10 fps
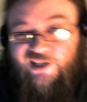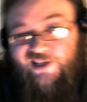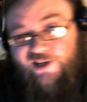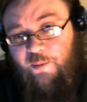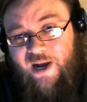
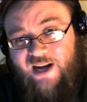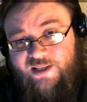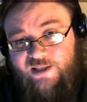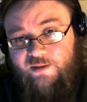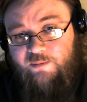
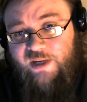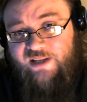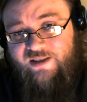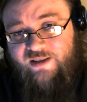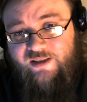unboxing,
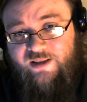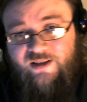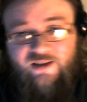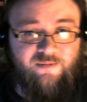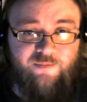
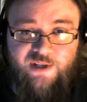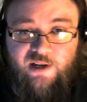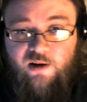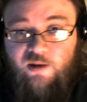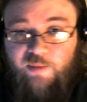basically, and
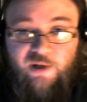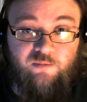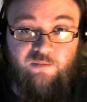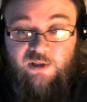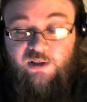setup
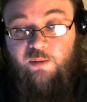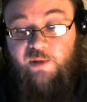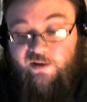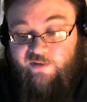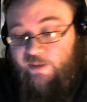and a little
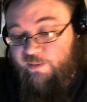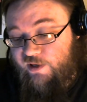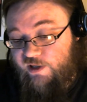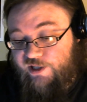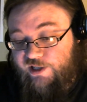bit of bait
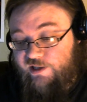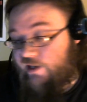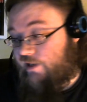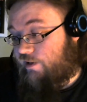production. And,